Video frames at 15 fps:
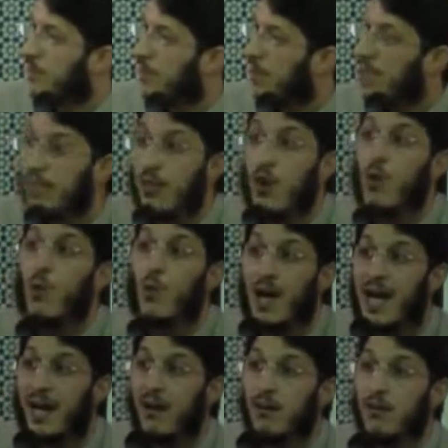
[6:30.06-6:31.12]
Right?
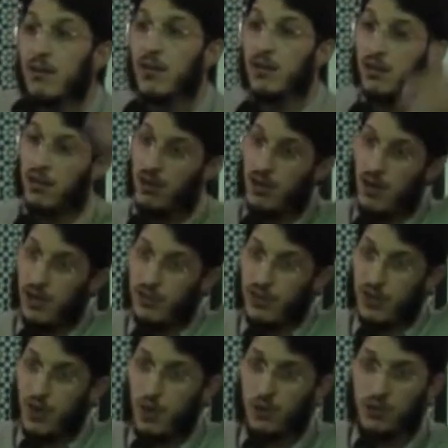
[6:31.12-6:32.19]
Where? On
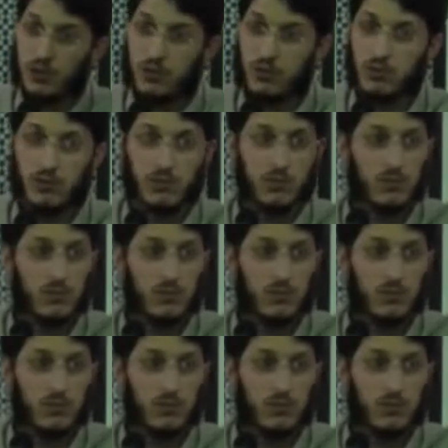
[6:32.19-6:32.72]
the coast.